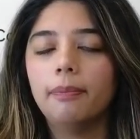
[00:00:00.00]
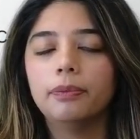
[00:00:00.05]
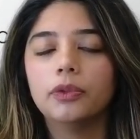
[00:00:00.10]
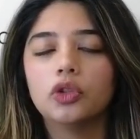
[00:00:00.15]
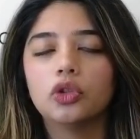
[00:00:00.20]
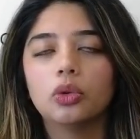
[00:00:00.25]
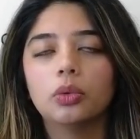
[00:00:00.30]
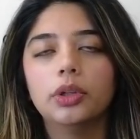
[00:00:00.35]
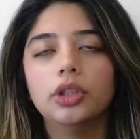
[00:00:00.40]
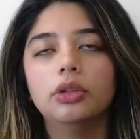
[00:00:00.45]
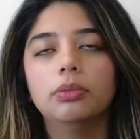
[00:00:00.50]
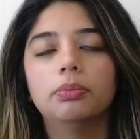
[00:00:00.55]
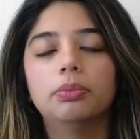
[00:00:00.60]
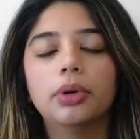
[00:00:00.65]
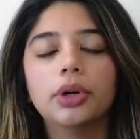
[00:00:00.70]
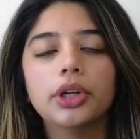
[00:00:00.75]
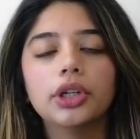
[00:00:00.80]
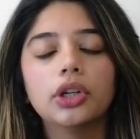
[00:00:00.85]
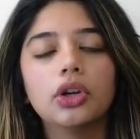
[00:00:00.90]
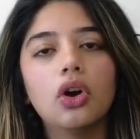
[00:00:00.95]
So when you
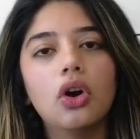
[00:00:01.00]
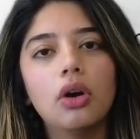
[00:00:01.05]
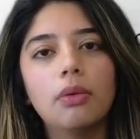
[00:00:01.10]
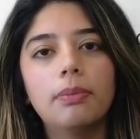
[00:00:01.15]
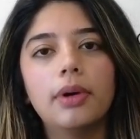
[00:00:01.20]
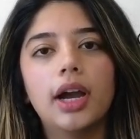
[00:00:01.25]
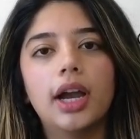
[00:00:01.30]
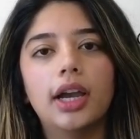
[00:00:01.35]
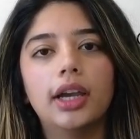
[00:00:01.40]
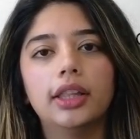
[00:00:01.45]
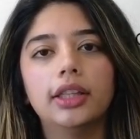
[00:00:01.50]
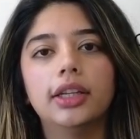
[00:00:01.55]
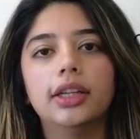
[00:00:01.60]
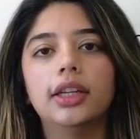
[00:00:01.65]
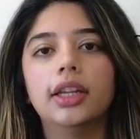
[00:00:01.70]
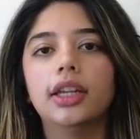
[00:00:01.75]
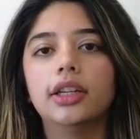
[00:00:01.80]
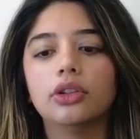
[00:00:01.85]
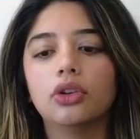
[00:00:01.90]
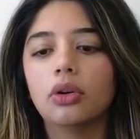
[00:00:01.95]
put Copilot
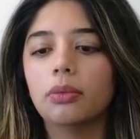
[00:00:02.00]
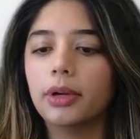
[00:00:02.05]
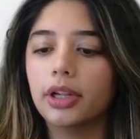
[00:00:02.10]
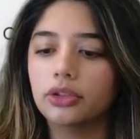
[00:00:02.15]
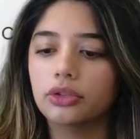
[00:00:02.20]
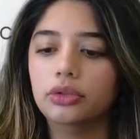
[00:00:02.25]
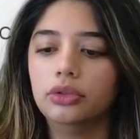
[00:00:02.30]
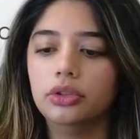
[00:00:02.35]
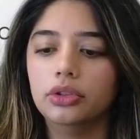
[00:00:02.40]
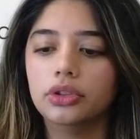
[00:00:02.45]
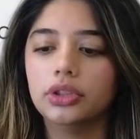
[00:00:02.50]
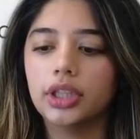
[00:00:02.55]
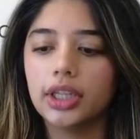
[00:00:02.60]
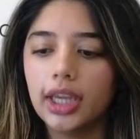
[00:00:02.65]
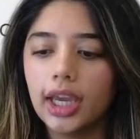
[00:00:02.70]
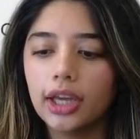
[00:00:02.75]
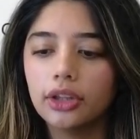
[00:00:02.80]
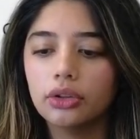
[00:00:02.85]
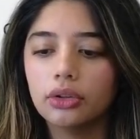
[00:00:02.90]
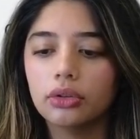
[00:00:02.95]
and Copilot Studio
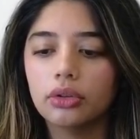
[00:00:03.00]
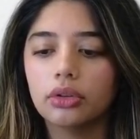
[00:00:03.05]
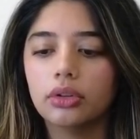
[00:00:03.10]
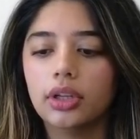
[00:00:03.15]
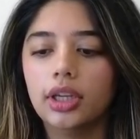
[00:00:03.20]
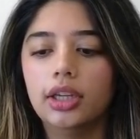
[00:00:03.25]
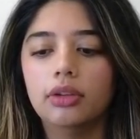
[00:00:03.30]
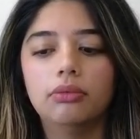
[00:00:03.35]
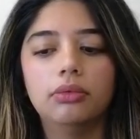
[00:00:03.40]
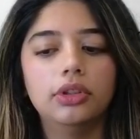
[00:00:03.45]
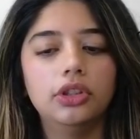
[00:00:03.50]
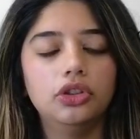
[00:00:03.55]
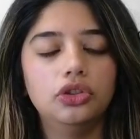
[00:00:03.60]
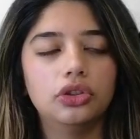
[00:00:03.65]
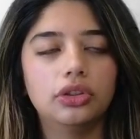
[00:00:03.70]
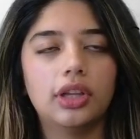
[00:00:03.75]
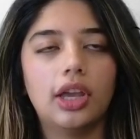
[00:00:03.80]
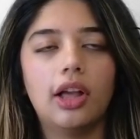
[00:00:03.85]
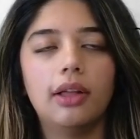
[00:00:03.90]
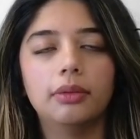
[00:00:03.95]
together, it really
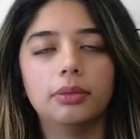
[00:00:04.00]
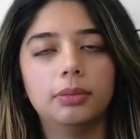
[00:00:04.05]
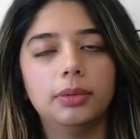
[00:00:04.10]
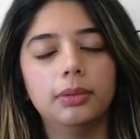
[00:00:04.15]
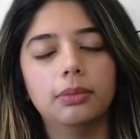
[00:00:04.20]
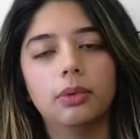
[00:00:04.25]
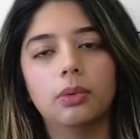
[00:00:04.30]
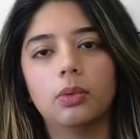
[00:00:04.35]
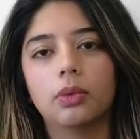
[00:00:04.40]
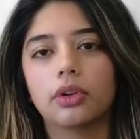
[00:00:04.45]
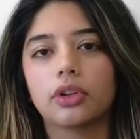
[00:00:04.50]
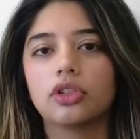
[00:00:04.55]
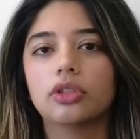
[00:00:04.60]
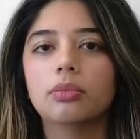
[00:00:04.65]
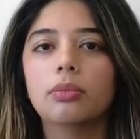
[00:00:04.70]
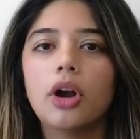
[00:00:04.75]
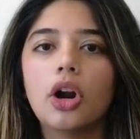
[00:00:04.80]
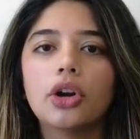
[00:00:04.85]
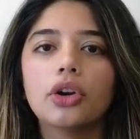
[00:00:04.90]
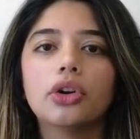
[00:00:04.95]
just helps people work
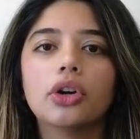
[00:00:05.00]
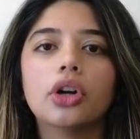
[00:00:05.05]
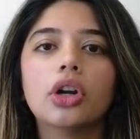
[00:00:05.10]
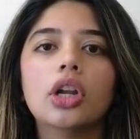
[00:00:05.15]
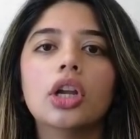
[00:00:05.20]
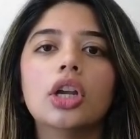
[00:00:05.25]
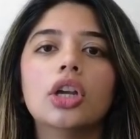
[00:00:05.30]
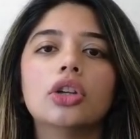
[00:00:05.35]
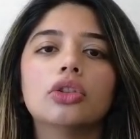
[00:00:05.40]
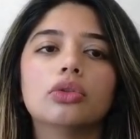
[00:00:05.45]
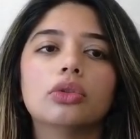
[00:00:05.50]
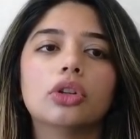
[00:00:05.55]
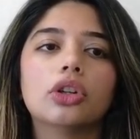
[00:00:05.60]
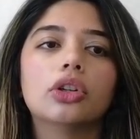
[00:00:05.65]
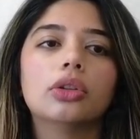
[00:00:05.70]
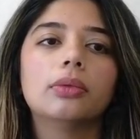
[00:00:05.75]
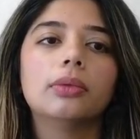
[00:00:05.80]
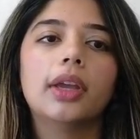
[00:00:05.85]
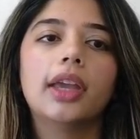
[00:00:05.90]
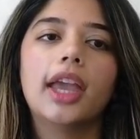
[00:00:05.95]
smarter.
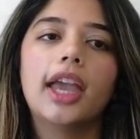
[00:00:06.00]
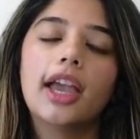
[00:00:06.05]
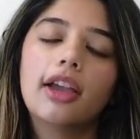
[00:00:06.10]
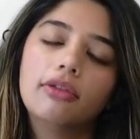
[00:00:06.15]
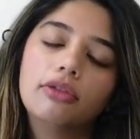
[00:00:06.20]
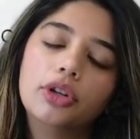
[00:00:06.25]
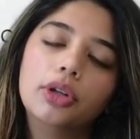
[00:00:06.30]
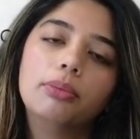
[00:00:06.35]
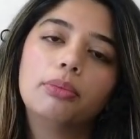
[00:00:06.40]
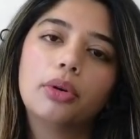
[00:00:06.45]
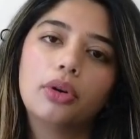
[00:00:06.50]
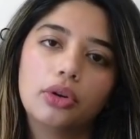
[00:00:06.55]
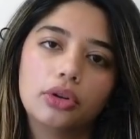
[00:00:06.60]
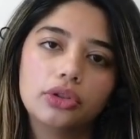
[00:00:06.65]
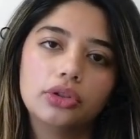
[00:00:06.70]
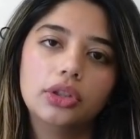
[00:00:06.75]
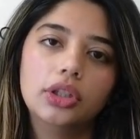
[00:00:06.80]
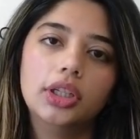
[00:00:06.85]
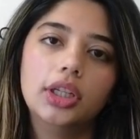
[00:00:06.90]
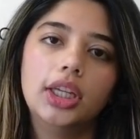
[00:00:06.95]
So every
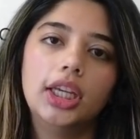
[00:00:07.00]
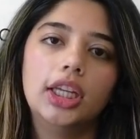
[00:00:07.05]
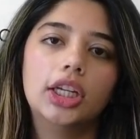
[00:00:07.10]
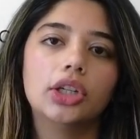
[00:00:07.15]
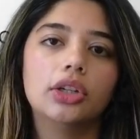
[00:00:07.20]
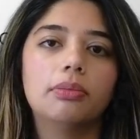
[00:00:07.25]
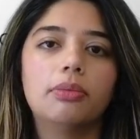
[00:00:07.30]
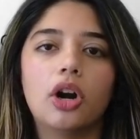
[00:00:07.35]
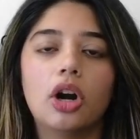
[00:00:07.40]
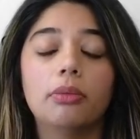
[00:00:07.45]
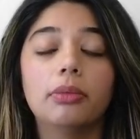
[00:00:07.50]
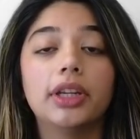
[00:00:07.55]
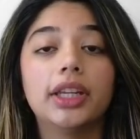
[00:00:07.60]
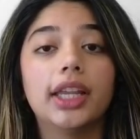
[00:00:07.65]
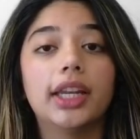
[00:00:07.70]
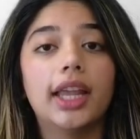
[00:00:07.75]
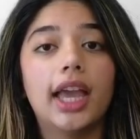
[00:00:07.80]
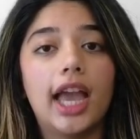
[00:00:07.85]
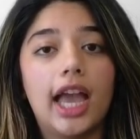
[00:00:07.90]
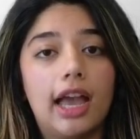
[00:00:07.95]
person in a department
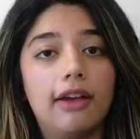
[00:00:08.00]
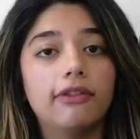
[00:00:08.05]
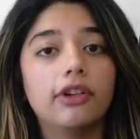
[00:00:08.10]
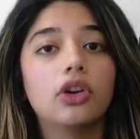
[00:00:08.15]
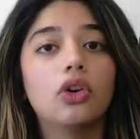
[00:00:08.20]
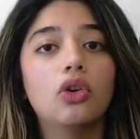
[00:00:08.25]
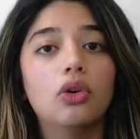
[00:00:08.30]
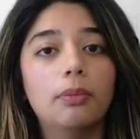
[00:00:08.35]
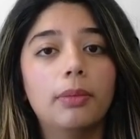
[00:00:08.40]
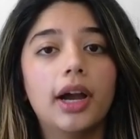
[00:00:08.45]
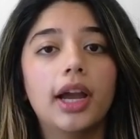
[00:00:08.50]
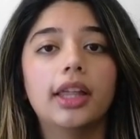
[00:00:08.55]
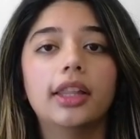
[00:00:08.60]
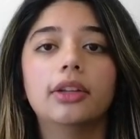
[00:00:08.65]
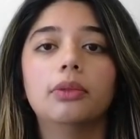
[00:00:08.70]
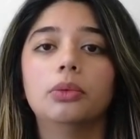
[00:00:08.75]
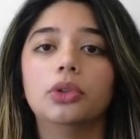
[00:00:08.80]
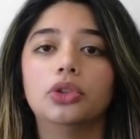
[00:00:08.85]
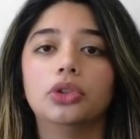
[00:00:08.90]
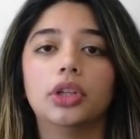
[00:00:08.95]
can have a
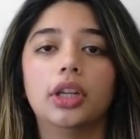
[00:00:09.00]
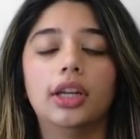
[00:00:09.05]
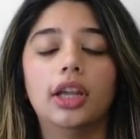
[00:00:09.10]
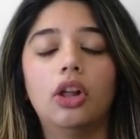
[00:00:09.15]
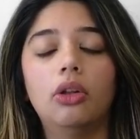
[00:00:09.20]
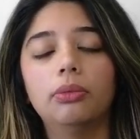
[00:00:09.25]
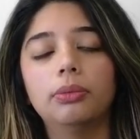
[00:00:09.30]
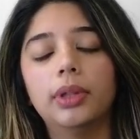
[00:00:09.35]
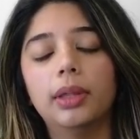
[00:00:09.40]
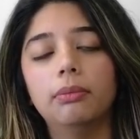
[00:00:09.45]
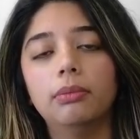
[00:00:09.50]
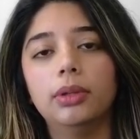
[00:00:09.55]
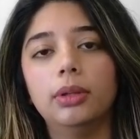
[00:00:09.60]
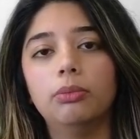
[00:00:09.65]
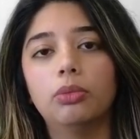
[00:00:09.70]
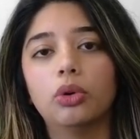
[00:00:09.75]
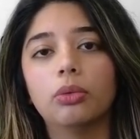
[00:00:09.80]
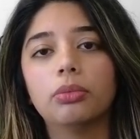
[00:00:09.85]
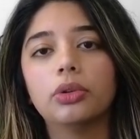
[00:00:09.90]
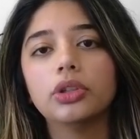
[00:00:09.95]
Copilot, which can help them
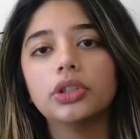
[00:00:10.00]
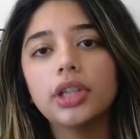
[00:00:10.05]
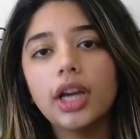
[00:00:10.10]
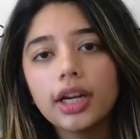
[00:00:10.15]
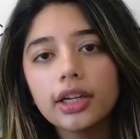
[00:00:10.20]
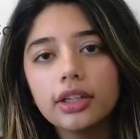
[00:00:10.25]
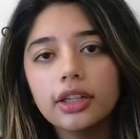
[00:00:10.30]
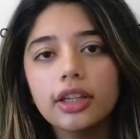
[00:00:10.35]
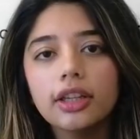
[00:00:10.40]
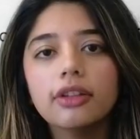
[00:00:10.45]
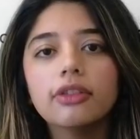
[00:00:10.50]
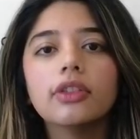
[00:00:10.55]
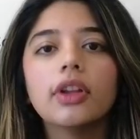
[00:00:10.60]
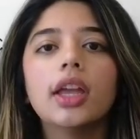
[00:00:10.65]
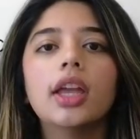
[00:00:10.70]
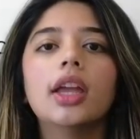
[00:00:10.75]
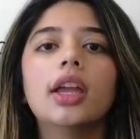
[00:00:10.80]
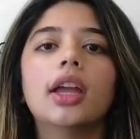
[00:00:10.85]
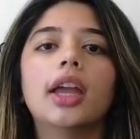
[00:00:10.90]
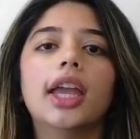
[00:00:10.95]
be more productive
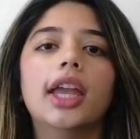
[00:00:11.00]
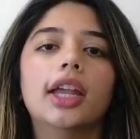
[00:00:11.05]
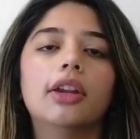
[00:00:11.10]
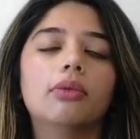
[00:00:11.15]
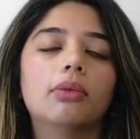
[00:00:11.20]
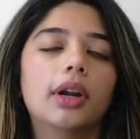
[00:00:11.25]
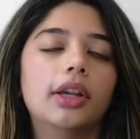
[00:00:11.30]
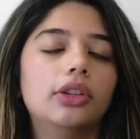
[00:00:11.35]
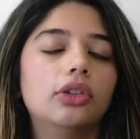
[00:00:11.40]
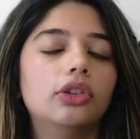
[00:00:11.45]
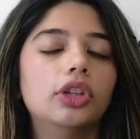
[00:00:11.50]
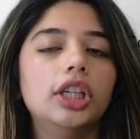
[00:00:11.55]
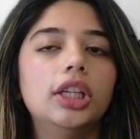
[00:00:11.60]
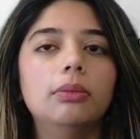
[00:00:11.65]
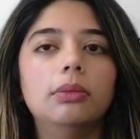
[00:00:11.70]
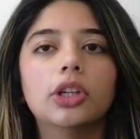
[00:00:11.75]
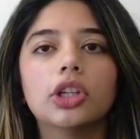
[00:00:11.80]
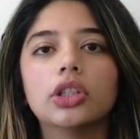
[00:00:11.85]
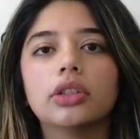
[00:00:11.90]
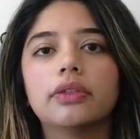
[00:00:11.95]
and write their
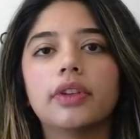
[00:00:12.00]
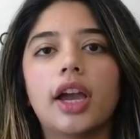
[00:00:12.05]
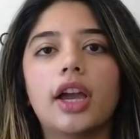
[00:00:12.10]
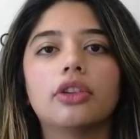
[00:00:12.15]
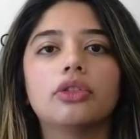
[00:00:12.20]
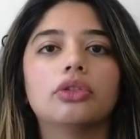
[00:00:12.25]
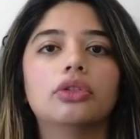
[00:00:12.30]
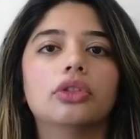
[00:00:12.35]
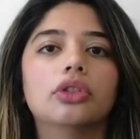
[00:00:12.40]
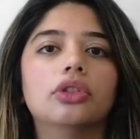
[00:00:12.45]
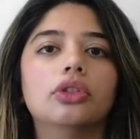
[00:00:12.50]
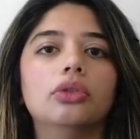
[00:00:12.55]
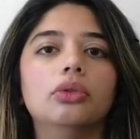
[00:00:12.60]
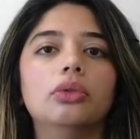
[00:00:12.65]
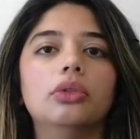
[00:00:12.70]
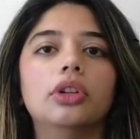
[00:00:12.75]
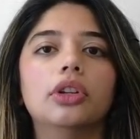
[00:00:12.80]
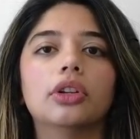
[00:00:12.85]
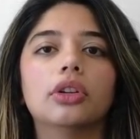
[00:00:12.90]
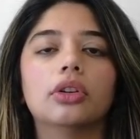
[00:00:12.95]
emails faster, do
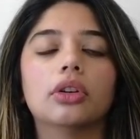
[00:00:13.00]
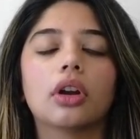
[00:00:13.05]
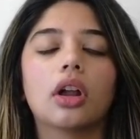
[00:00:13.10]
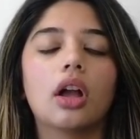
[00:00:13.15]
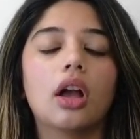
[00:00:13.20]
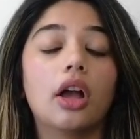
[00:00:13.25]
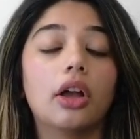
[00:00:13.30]
their